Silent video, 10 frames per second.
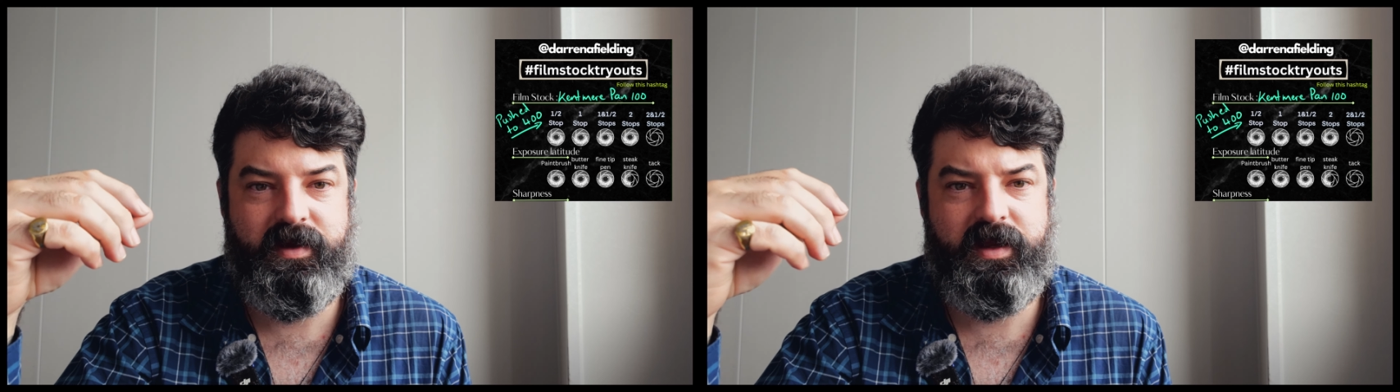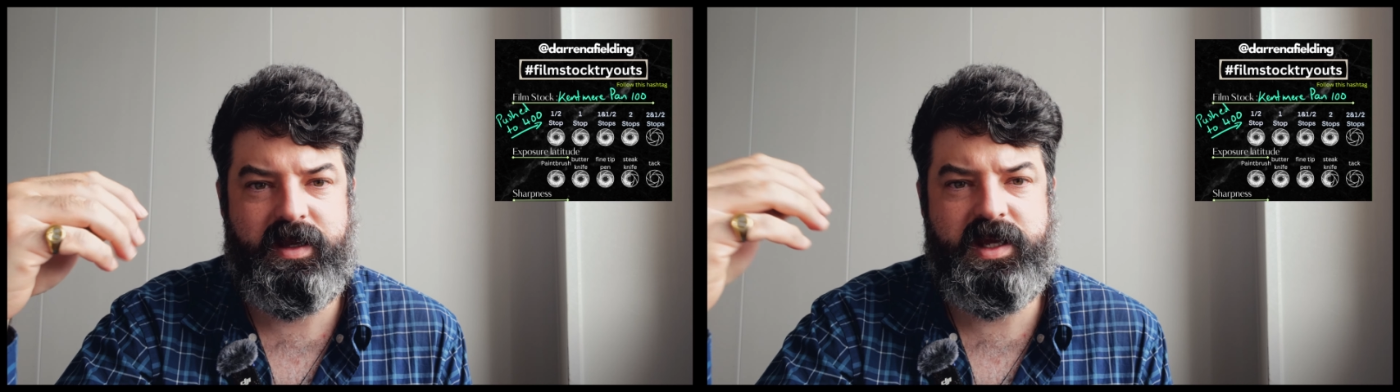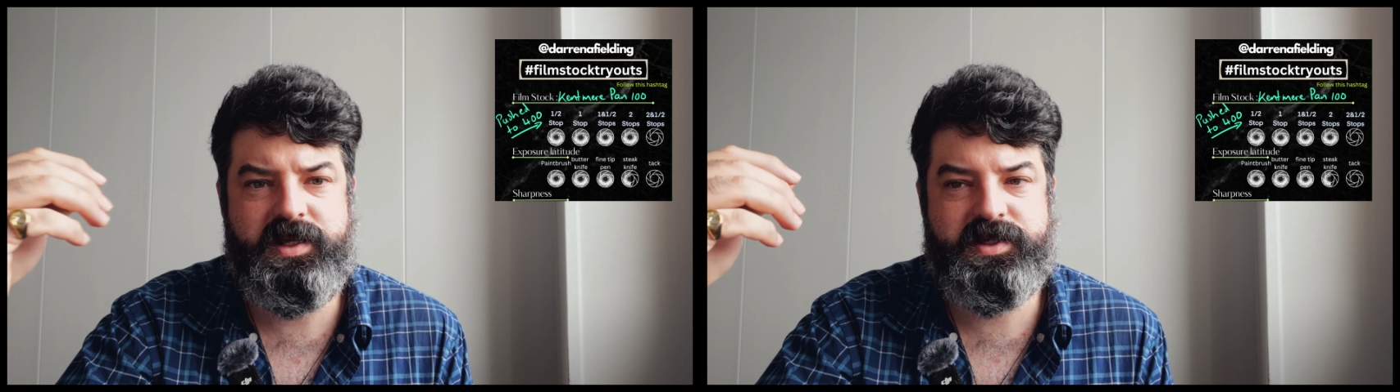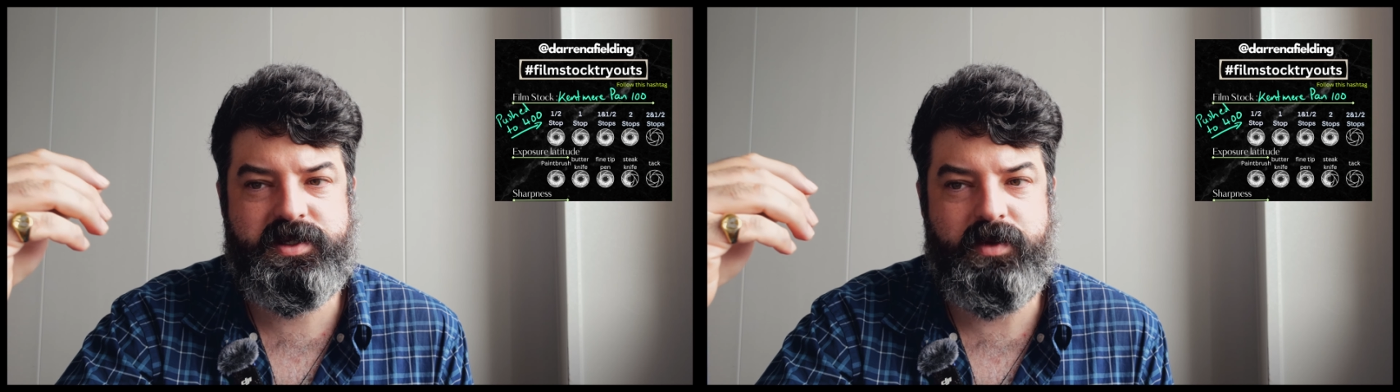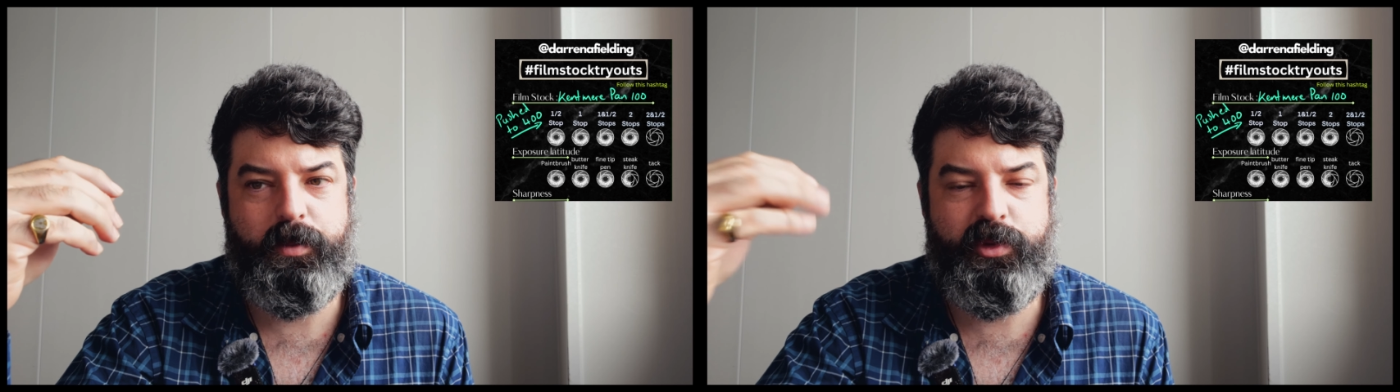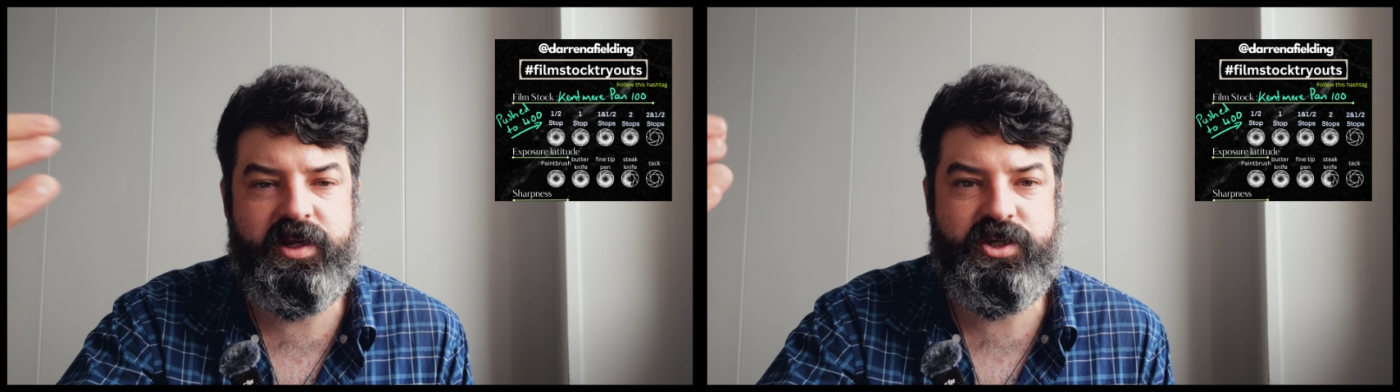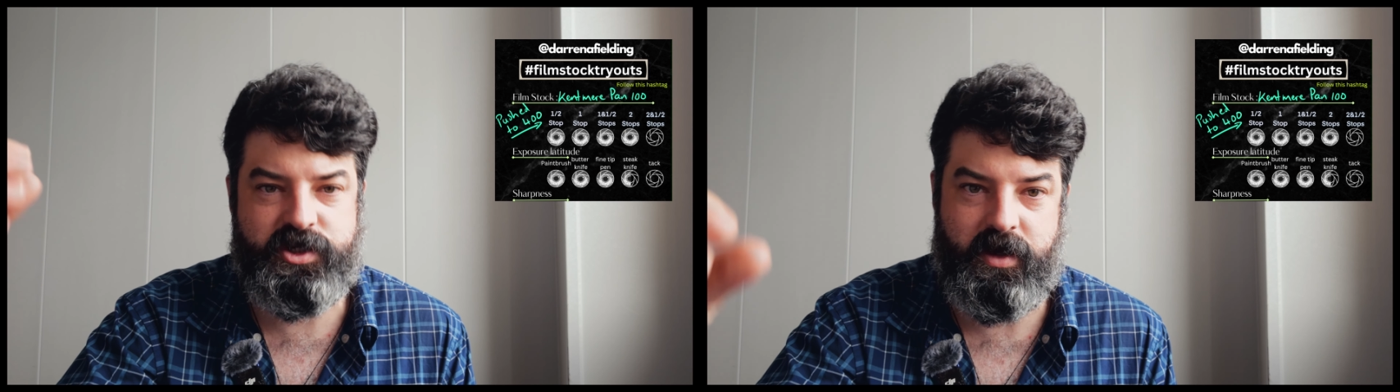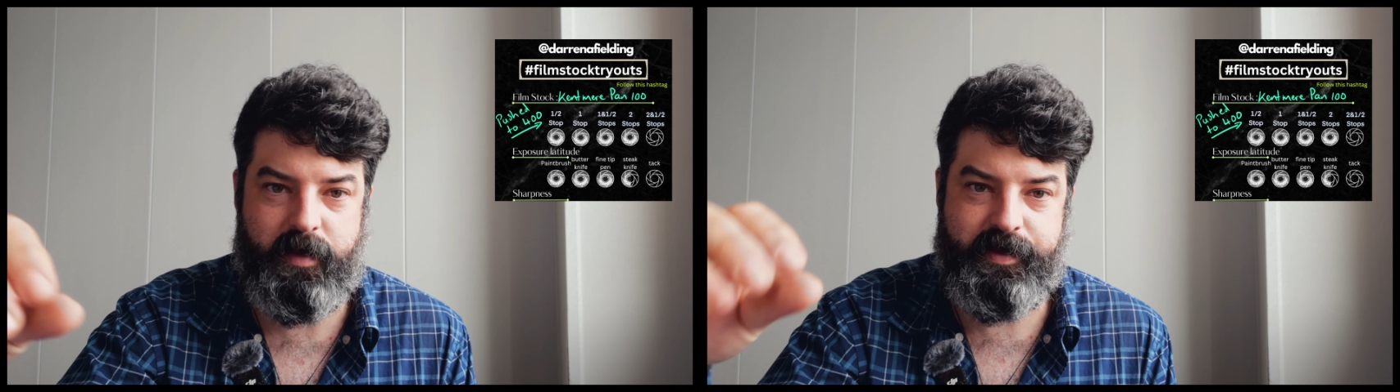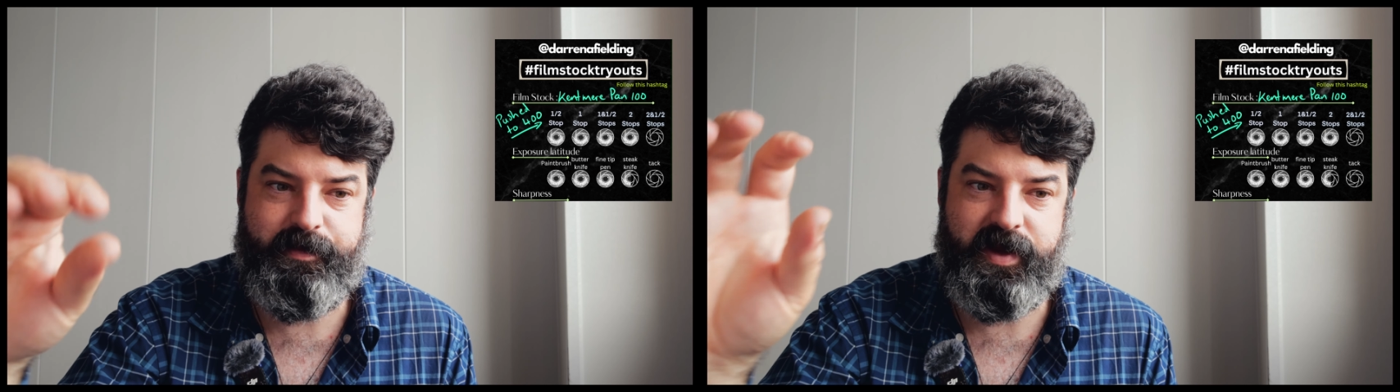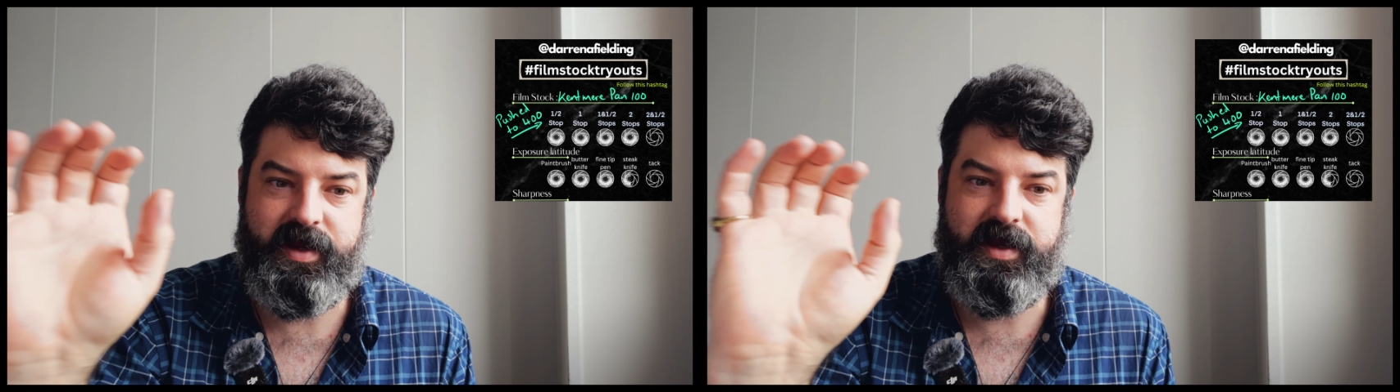It is pretty sharp,
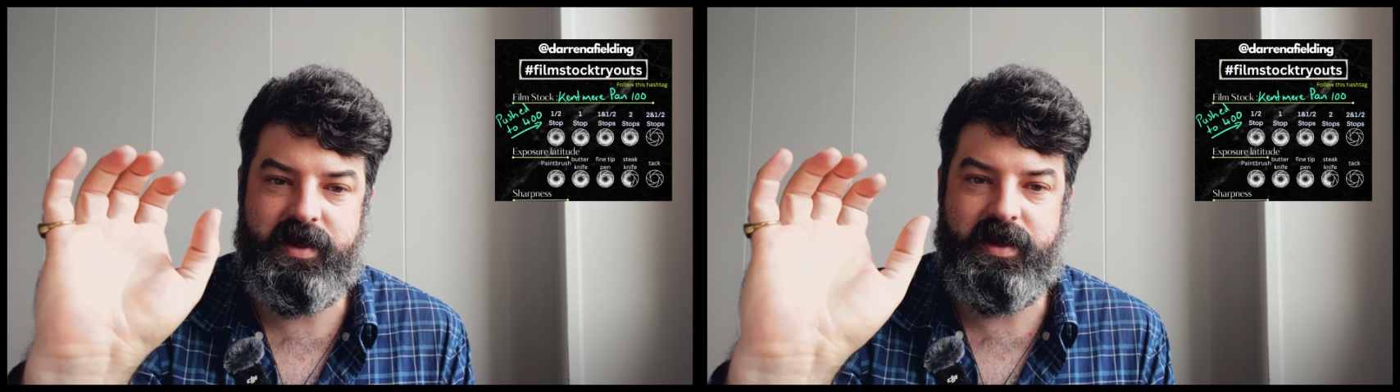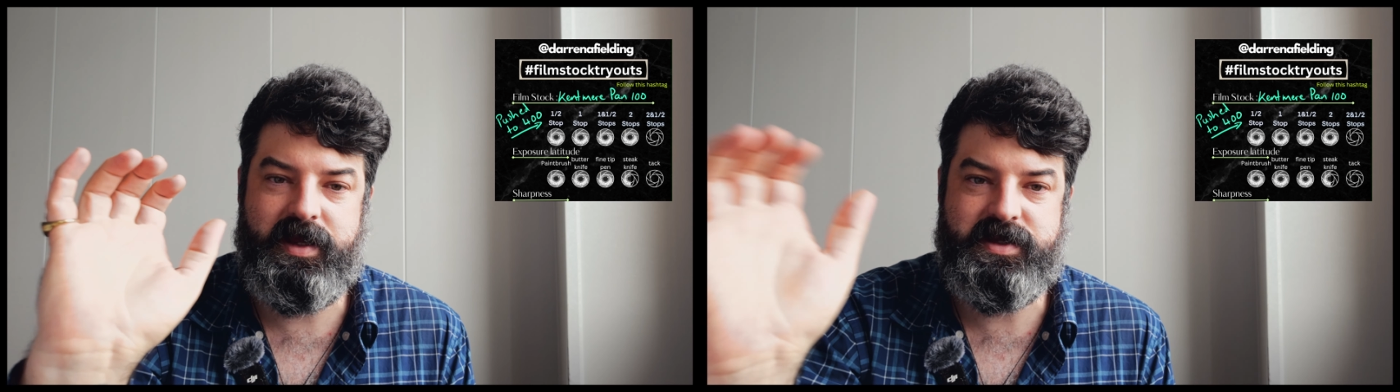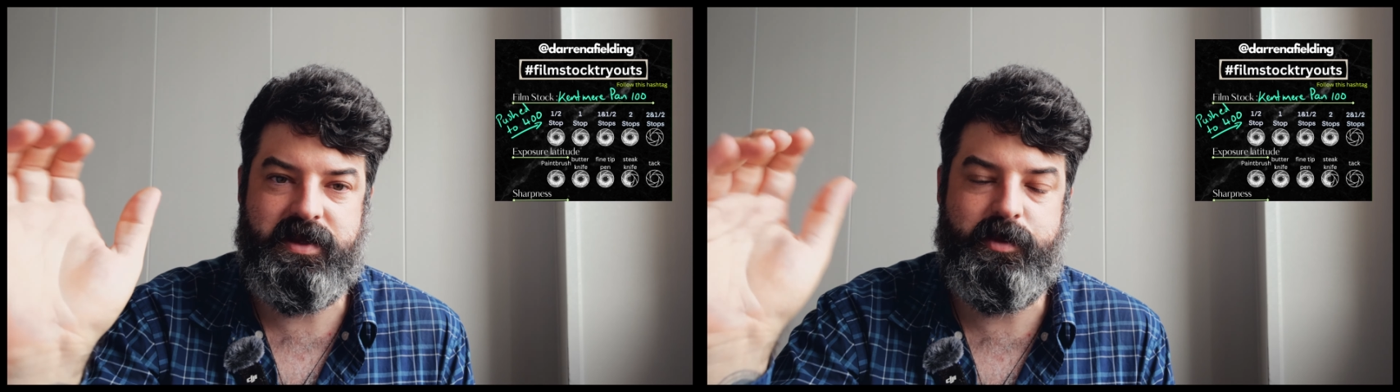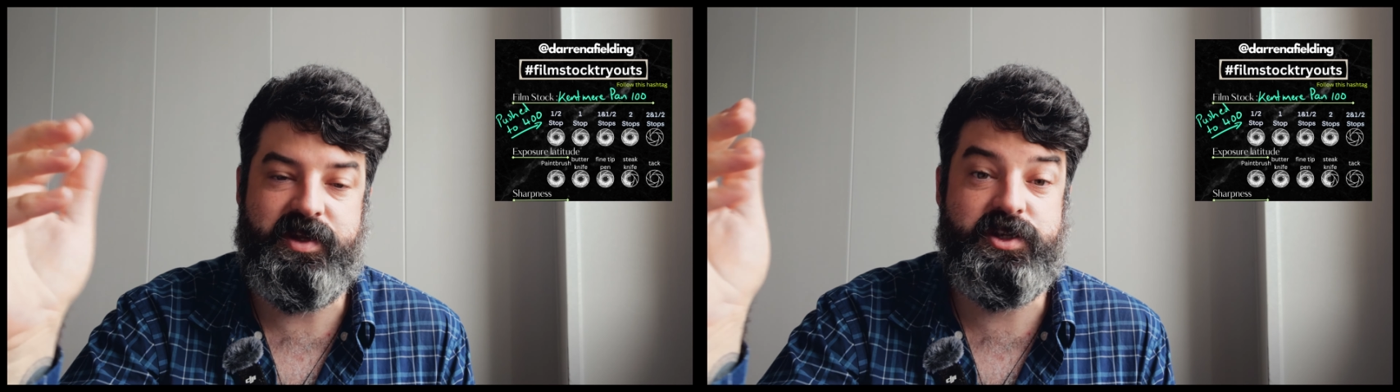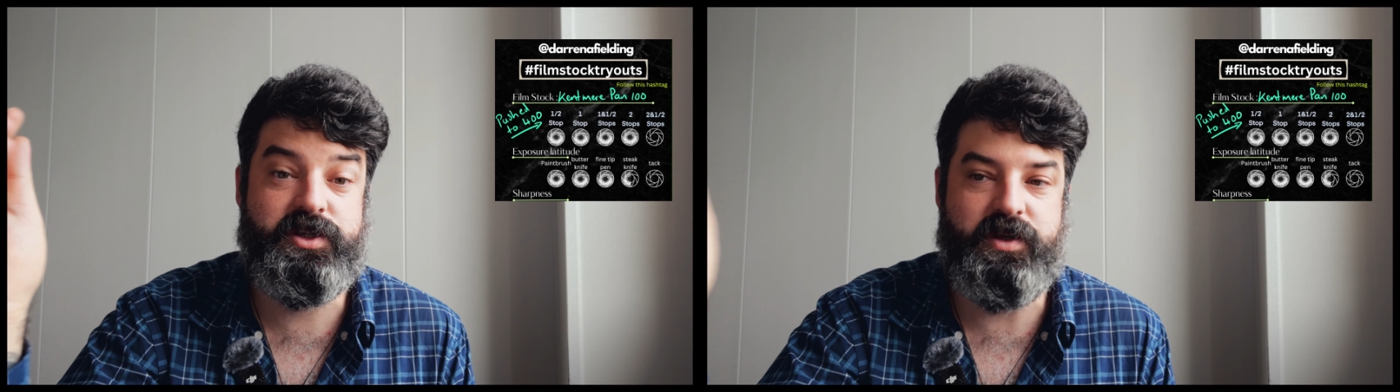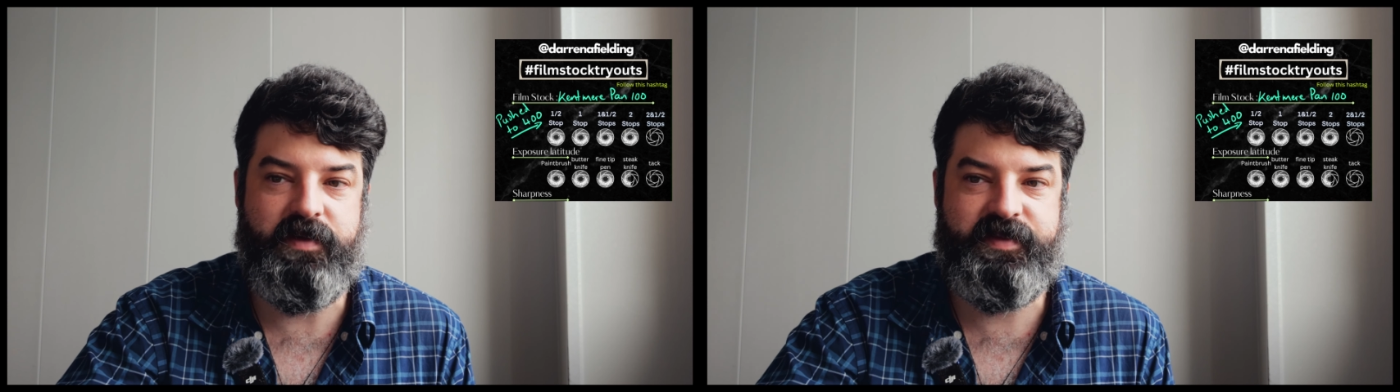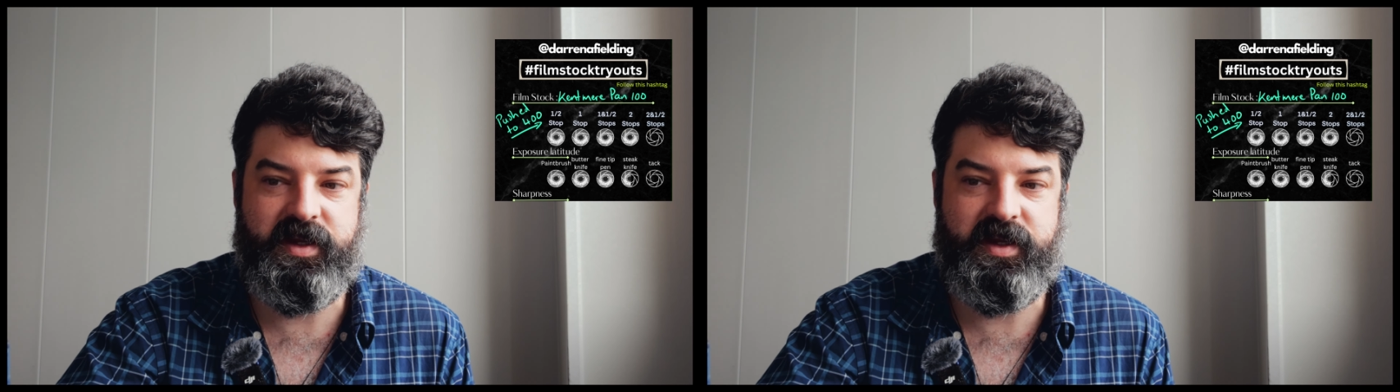but it is a little bit soft,